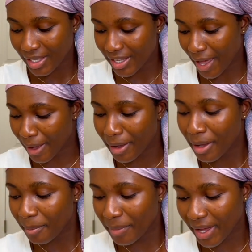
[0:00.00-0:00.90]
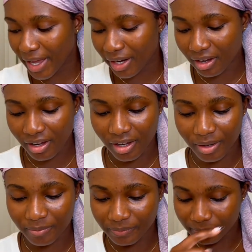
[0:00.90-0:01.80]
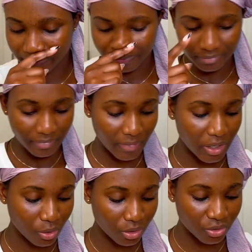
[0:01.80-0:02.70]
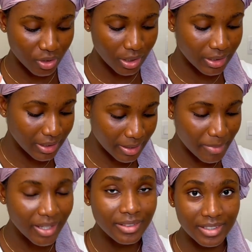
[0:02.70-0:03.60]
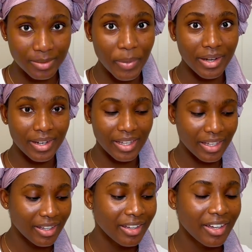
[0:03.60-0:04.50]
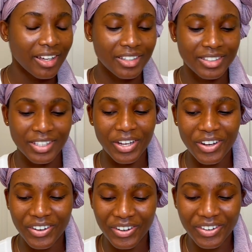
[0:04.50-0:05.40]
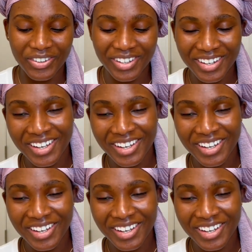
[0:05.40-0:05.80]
yeah, but your girl's trying to limit the spending. So